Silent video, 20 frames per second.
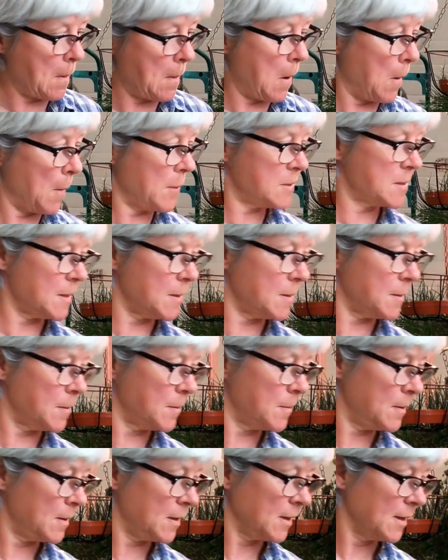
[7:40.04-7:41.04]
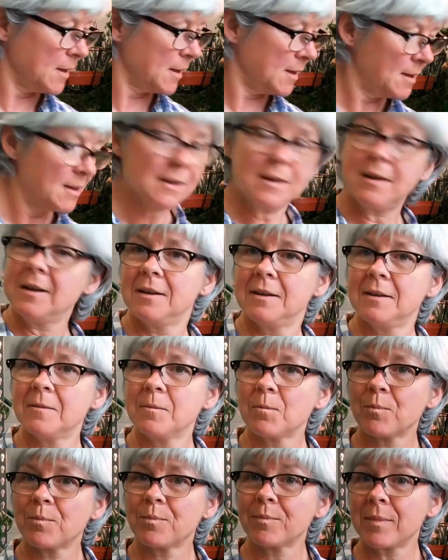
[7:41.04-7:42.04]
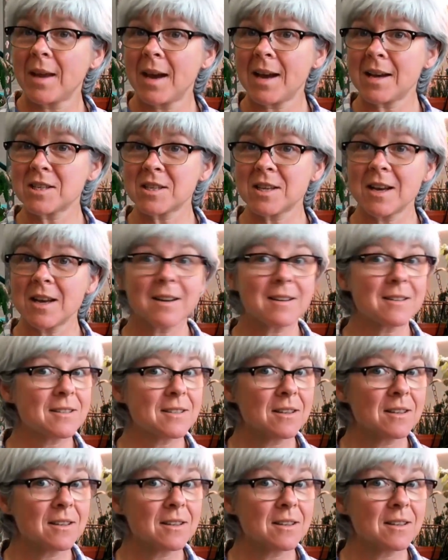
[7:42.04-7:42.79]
Also, hashtag